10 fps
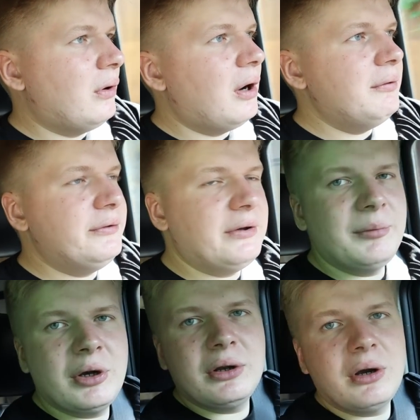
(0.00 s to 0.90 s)
Obviously,
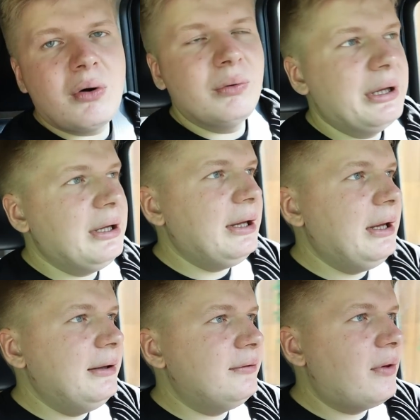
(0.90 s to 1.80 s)
I'm not gonna go
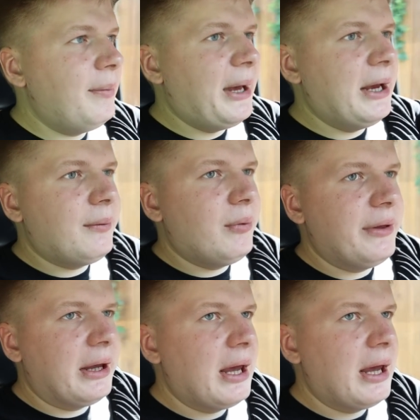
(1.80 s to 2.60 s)
into the bank with the